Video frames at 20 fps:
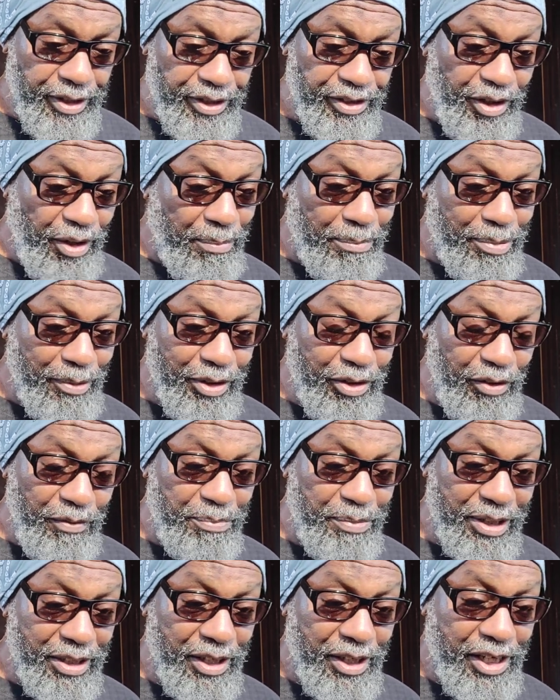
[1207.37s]
you've
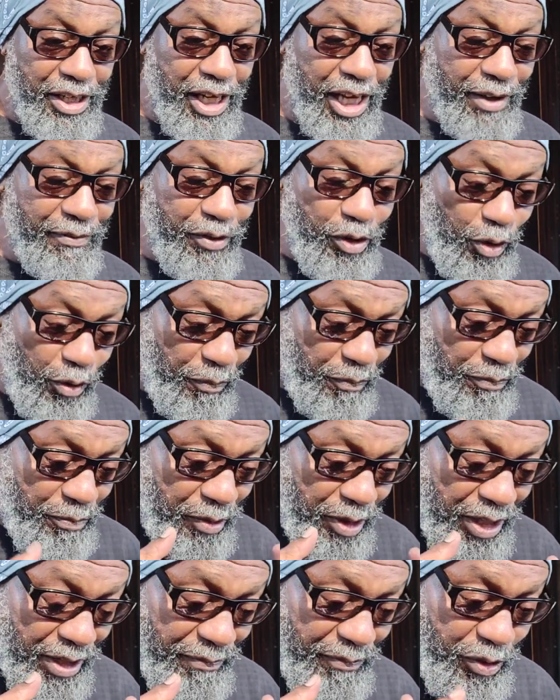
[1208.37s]
you've been if you
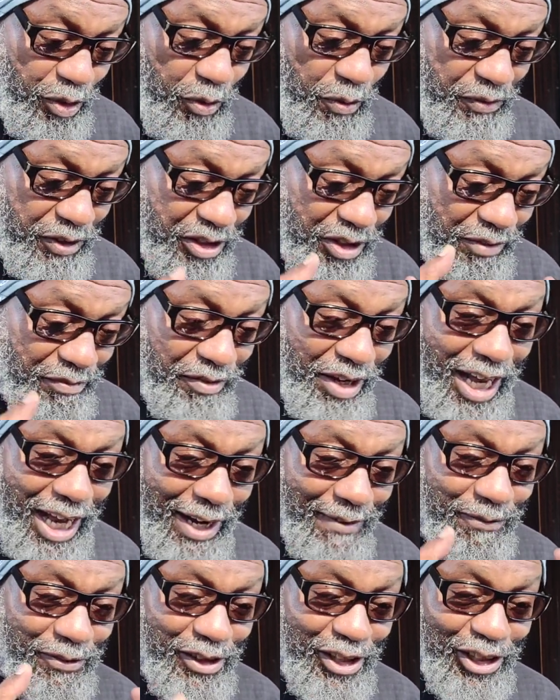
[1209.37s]
if you've
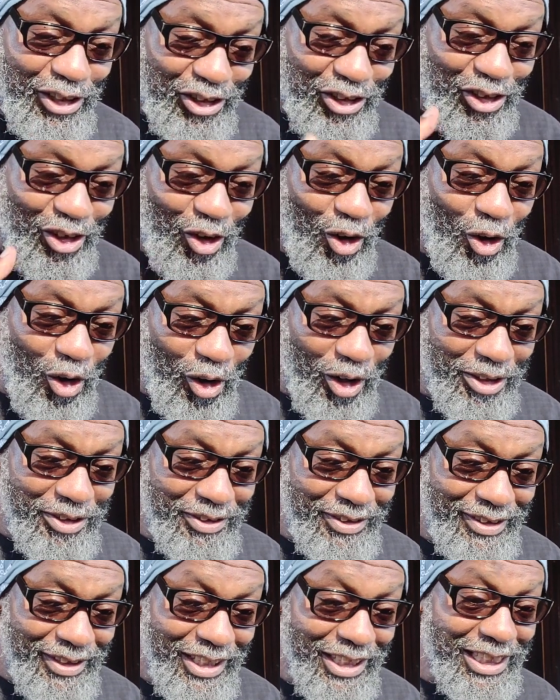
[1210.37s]
survived this long,
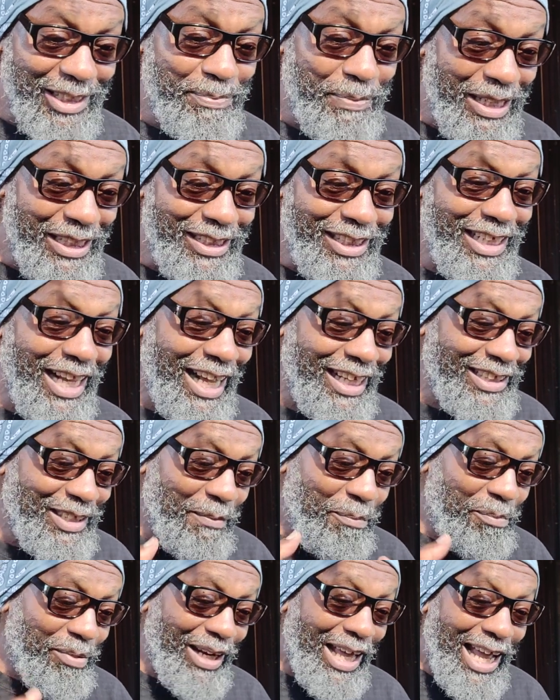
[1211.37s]
especially as
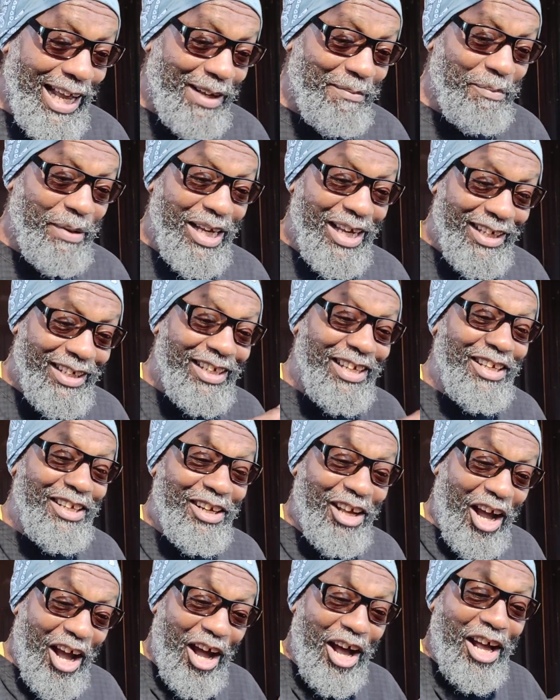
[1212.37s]
a black man
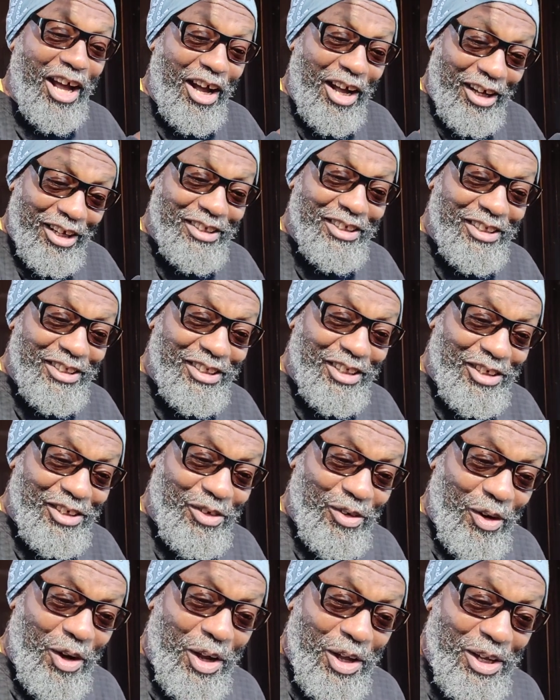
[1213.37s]
in the
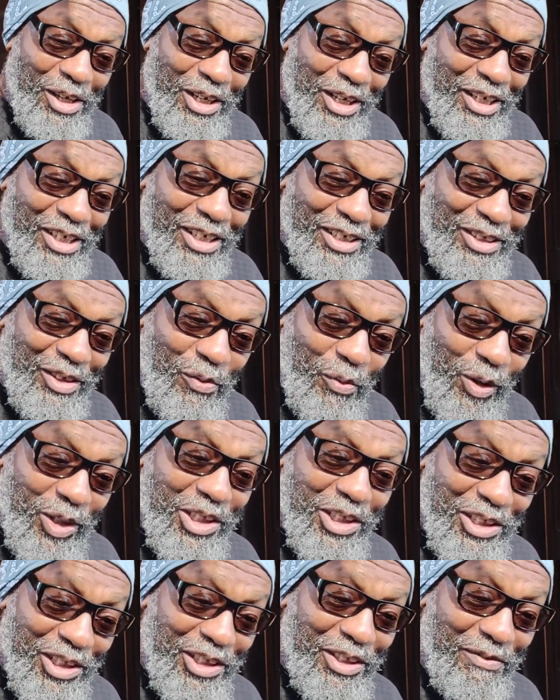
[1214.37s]
north, the
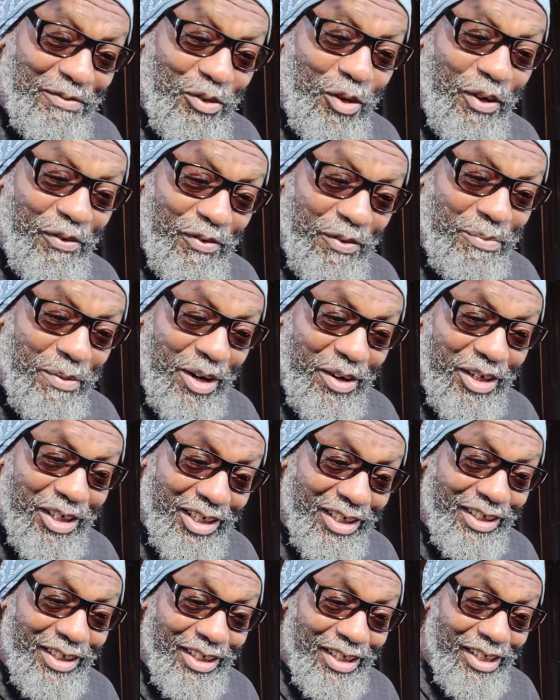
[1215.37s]
wilderness of North
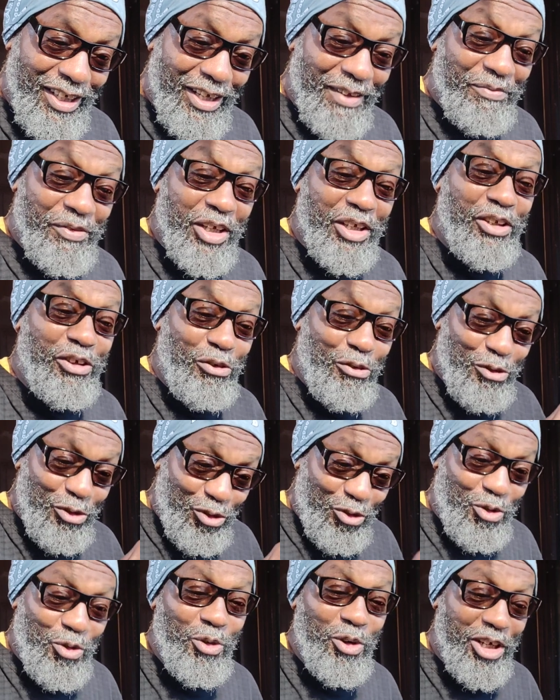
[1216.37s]
America, then you
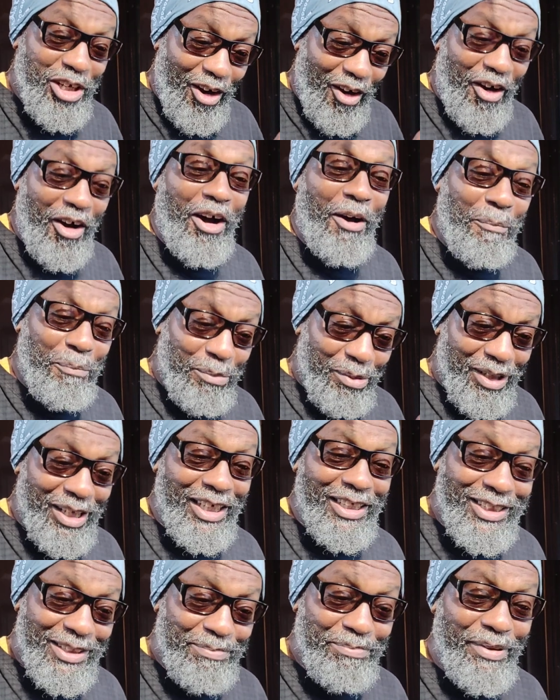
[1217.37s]
truly are
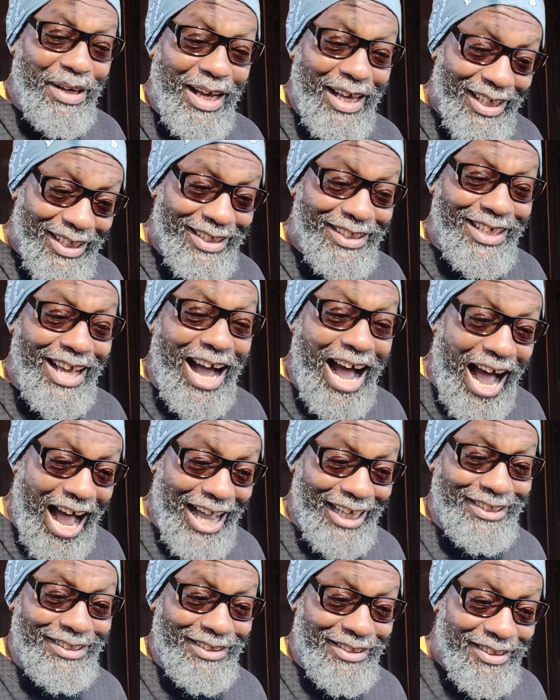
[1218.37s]
blessed by
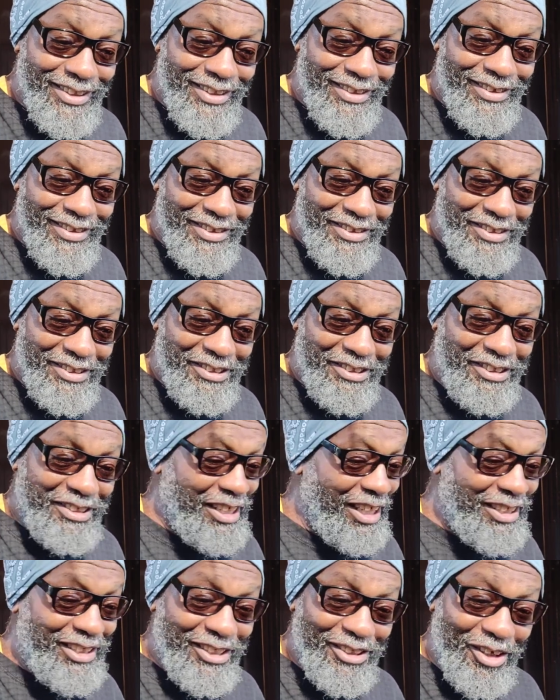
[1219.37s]
God.
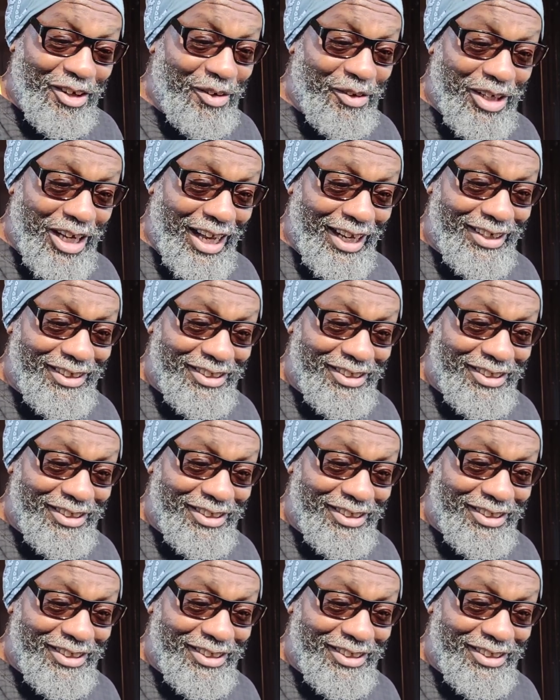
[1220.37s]
Just know that.